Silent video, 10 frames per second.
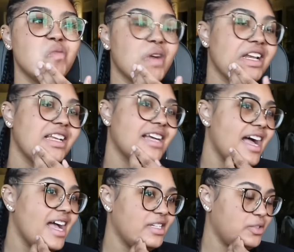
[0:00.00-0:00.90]
money to
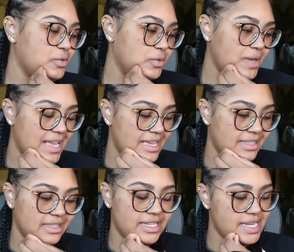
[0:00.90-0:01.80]
high school
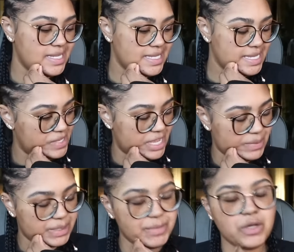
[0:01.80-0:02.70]
athletes to
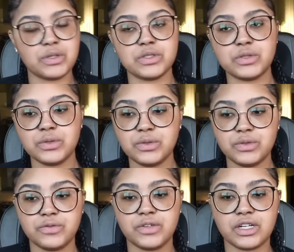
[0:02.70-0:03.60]
help them go to
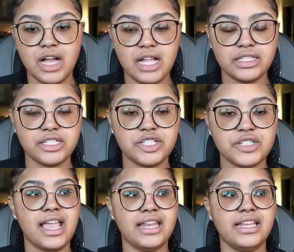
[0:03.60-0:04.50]
school for college.
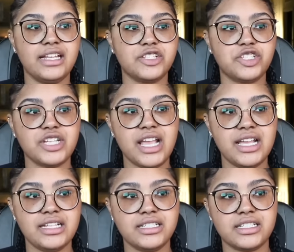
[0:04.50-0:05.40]
And in
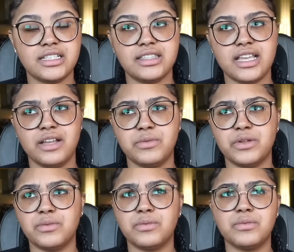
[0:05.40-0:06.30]
exchange, they
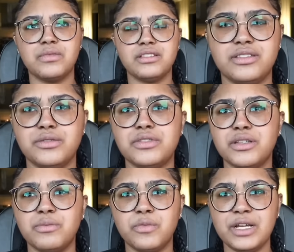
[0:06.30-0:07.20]
would do
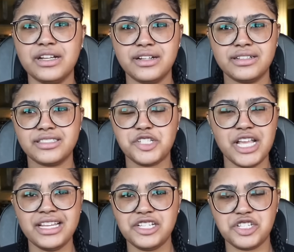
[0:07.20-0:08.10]
some weird
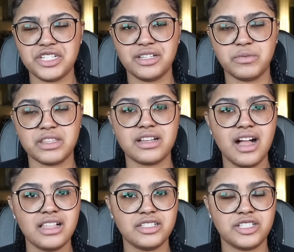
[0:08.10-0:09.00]
shady shit with
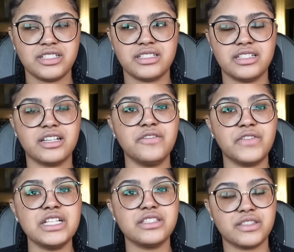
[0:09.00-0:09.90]
colleges to
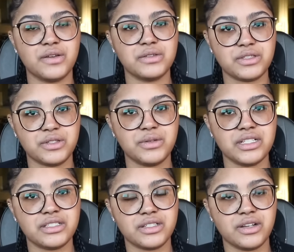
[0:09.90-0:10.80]
convince those
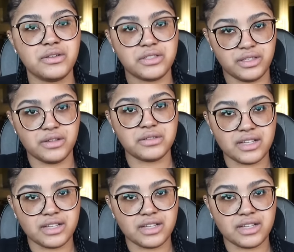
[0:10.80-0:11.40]
students to go to those